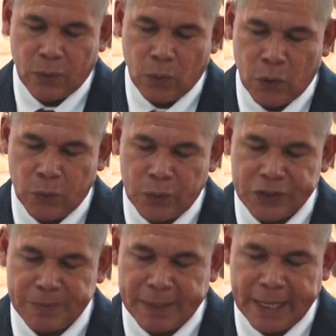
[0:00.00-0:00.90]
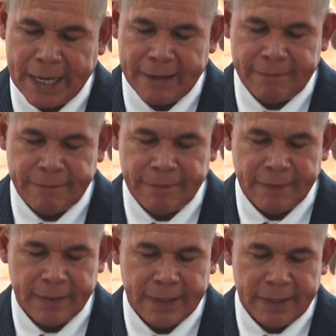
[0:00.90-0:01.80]
one which may have
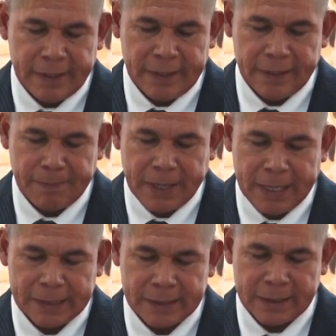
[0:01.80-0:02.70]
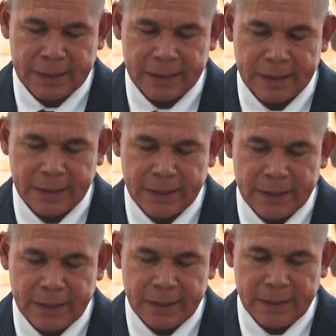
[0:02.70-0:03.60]
in the past
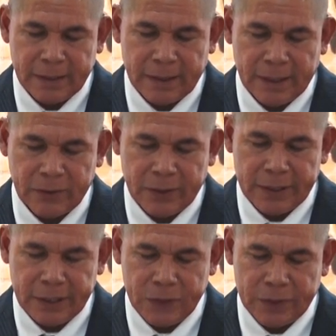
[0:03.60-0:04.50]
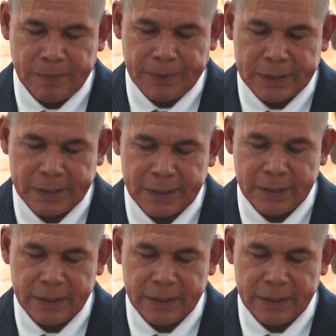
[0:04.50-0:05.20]
and continue in the present